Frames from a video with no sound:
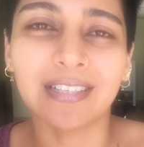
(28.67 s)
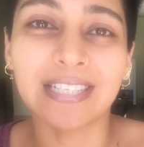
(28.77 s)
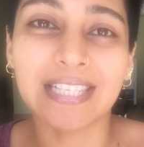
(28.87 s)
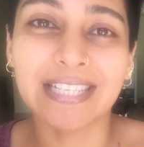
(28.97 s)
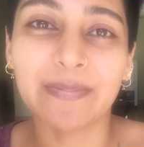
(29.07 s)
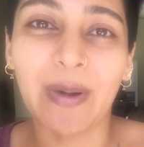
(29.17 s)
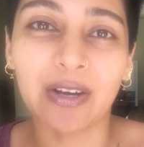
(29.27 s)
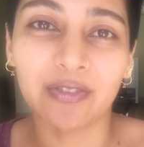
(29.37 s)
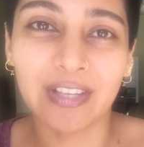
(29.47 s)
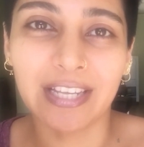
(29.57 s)
This is
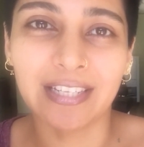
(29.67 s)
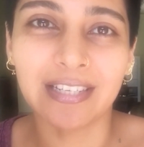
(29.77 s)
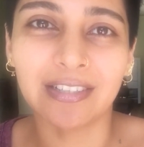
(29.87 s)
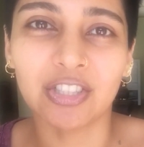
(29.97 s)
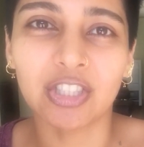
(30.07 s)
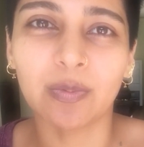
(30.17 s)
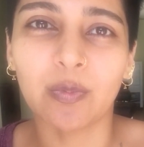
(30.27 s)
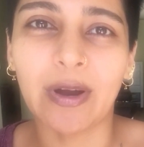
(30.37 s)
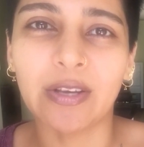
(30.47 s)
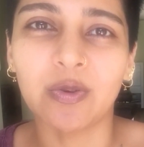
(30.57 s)
part of the internship
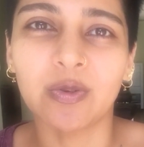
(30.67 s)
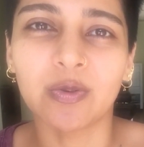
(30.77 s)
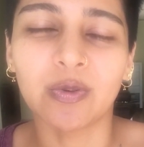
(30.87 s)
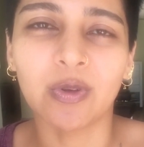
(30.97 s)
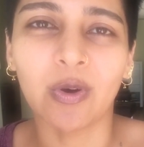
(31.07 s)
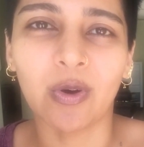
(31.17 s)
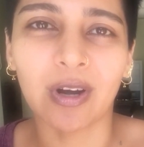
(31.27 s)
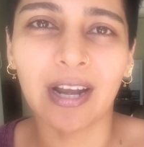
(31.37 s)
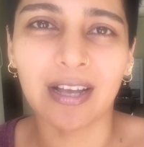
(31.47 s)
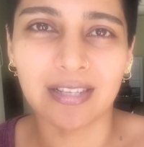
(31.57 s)
when you do your
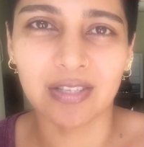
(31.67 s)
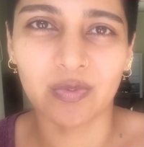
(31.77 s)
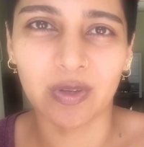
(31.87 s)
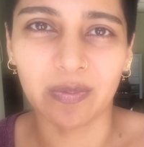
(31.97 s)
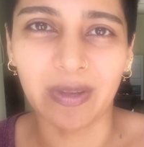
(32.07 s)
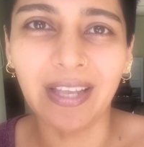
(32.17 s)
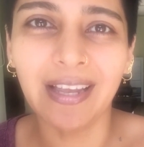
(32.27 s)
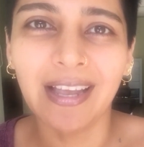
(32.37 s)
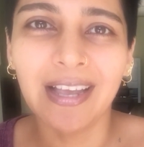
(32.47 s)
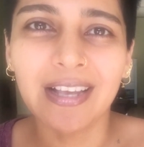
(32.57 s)
classes with
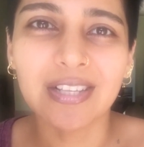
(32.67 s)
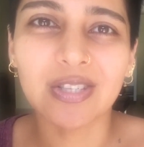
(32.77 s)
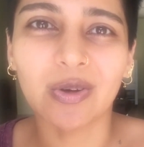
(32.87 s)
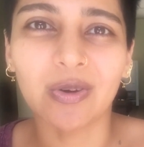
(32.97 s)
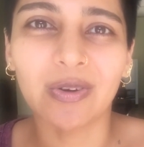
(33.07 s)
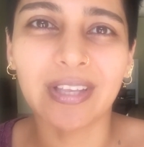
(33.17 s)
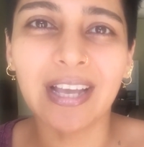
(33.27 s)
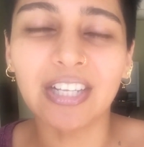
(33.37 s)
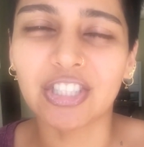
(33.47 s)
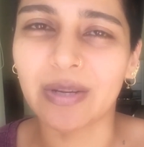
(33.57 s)
me. So
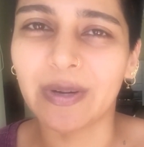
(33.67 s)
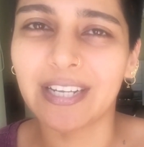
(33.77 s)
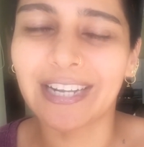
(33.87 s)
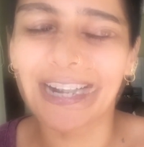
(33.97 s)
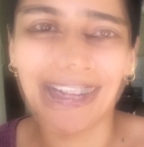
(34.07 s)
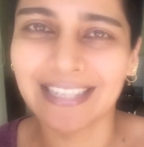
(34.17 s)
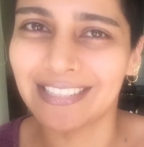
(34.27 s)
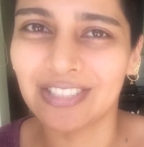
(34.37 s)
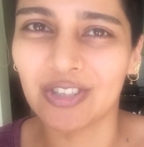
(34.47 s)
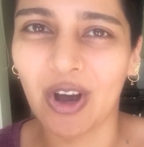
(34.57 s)
yeah, Shema did an
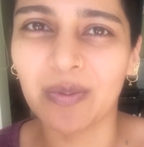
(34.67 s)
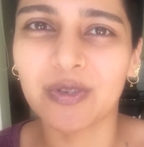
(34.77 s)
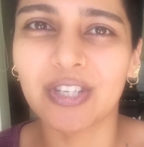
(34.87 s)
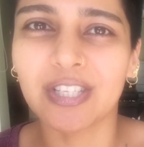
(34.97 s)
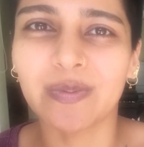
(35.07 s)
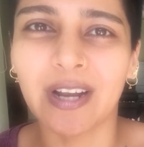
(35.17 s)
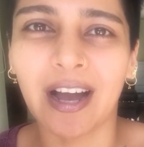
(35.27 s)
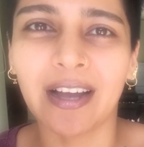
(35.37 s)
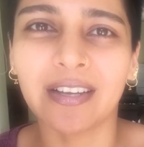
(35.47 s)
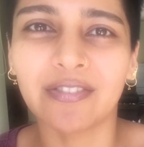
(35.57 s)
excellent job. She's been
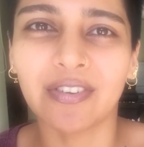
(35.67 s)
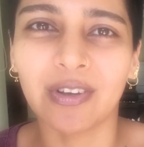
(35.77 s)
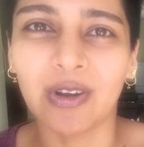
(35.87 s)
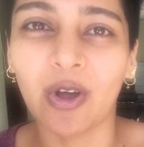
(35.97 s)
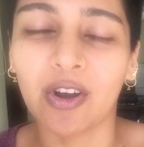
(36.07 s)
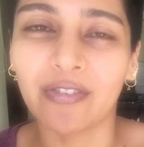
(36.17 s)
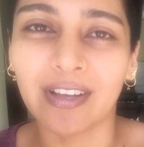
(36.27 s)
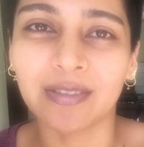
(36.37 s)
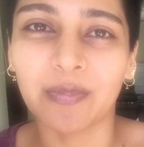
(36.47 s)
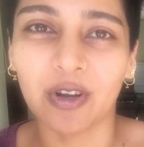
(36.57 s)
hired for a lot of
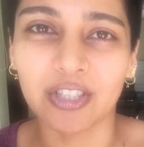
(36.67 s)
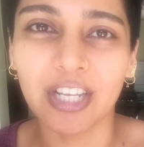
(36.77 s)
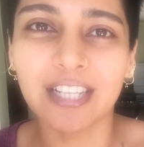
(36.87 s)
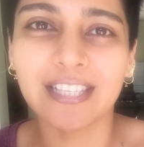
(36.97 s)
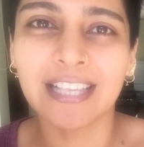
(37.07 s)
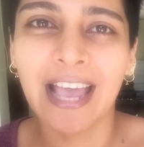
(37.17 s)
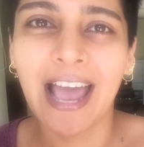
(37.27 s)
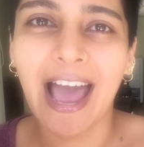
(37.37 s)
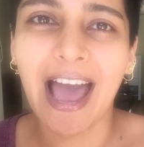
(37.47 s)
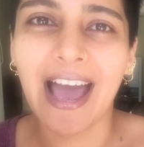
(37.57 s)
other projects.
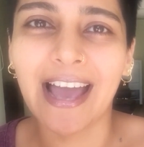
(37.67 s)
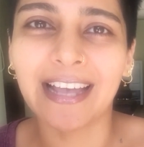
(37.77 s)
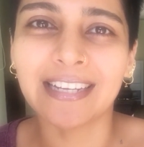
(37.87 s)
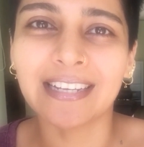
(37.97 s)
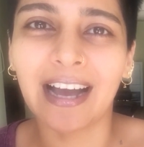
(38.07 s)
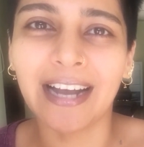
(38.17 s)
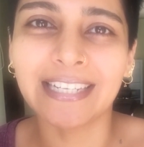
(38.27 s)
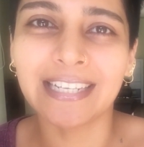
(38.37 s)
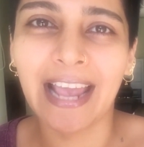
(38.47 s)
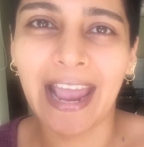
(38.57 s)
And I
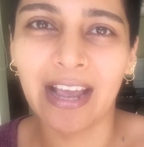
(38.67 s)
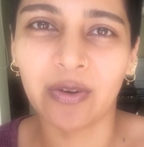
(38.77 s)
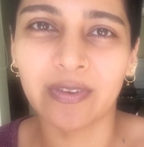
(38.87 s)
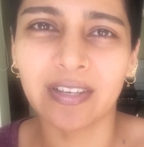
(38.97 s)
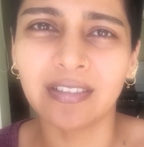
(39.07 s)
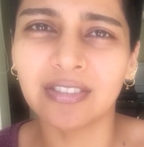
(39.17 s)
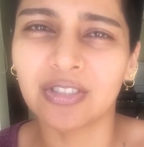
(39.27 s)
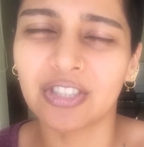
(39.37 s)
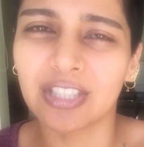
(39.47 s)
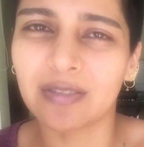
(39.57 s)
did hair over here.
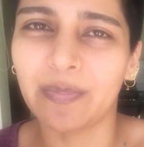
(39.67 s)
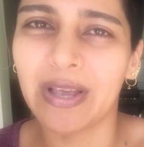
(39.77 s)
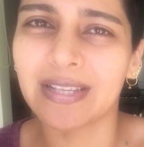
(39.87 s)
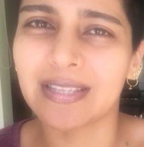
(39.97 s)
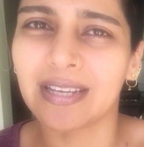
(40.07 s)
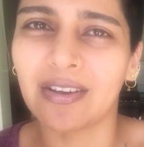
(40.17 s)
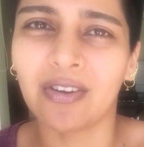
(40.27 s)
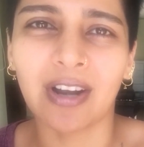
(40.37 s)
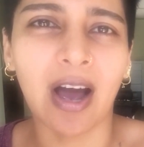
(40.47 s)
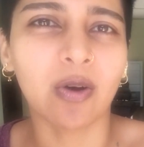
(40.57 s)
So just basic
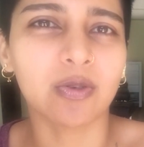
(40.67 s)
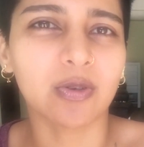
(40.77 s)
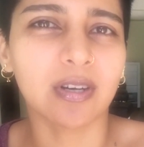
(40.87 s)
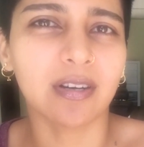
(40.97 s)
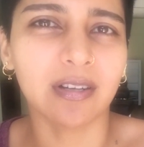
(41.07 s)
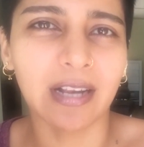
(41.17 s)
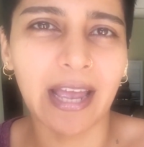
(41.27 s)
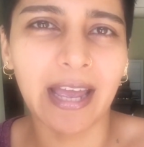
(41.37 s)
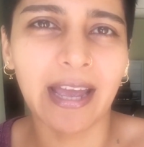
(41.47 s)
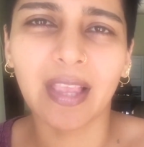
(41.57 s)
on how to curl
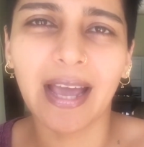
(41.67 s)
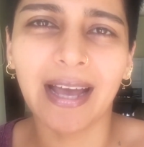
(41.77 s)
hair.